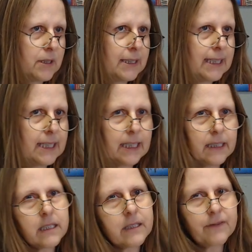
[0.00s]
getting
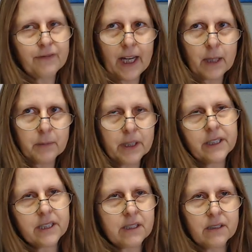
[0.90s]
this family,
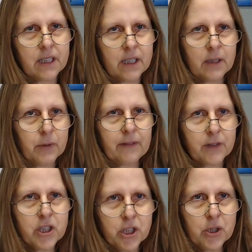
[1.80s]
this city, whatever,
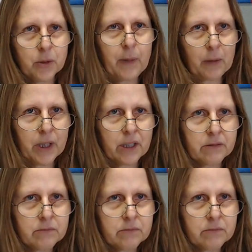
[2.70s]
to do my will.